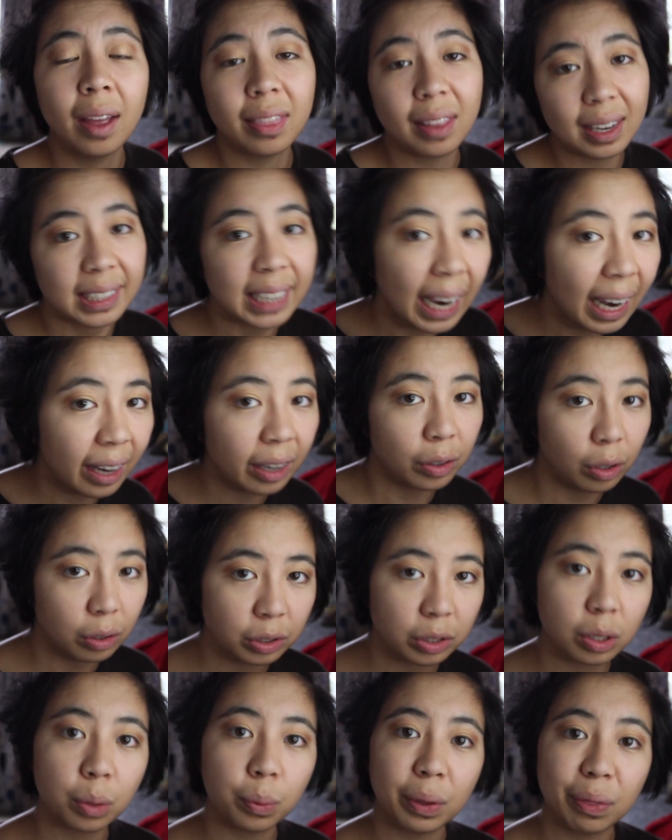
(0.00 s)
they
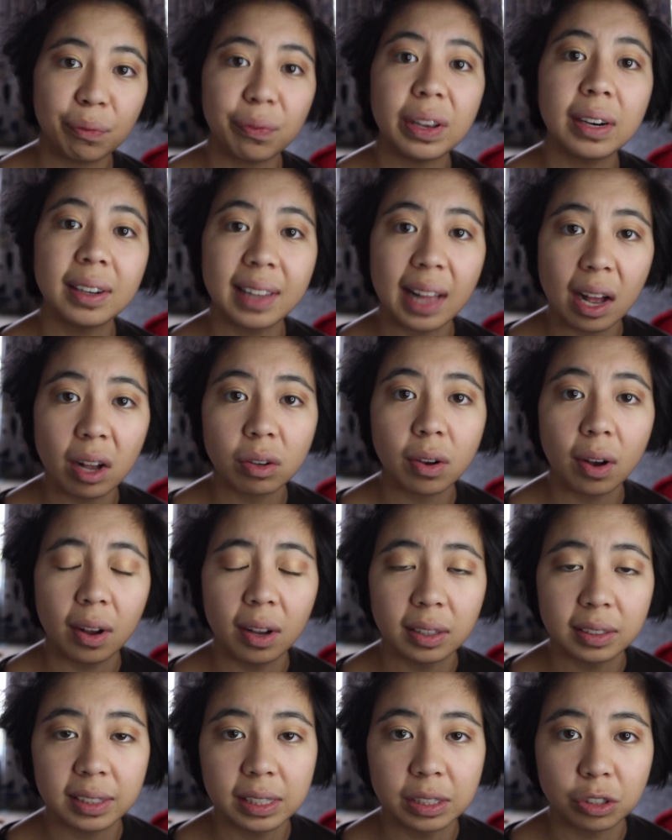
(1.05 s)
diagnosed her with fetal
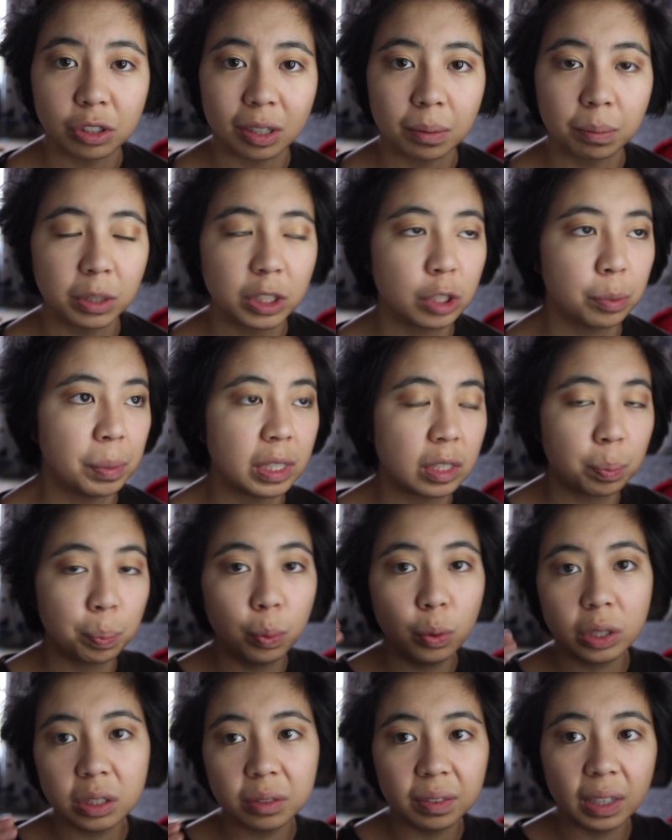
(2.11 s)
alcohol syndrome, which means
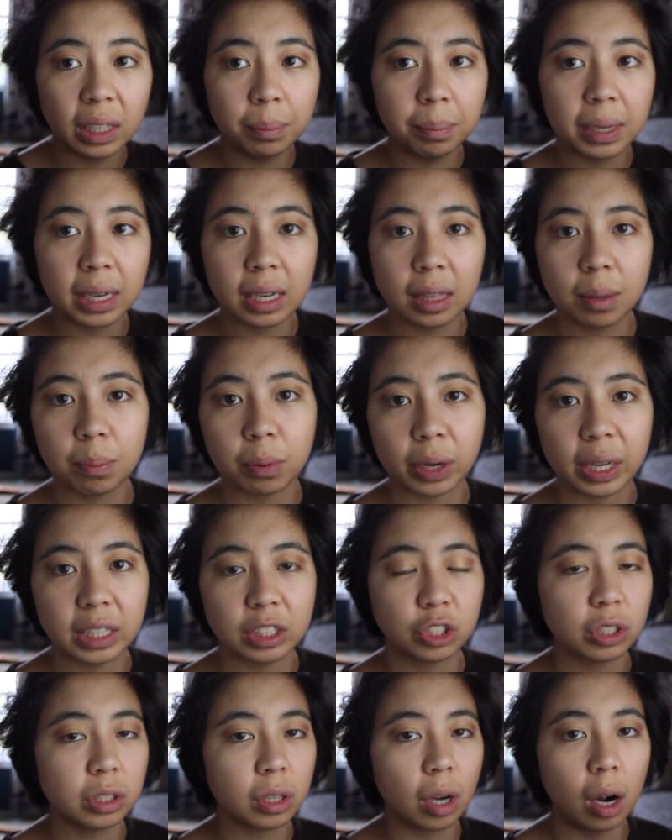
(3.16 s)
poor development in the brain.
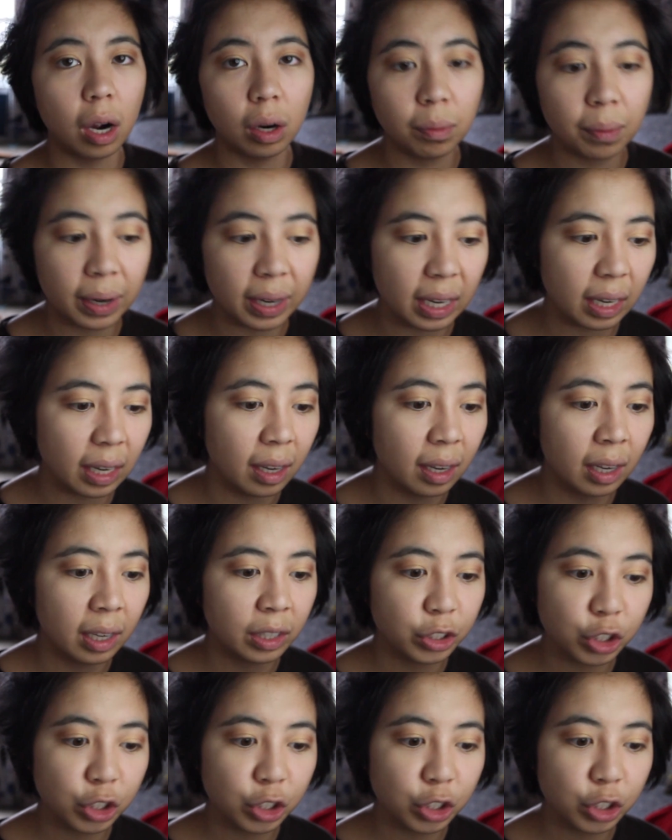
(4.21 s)
She already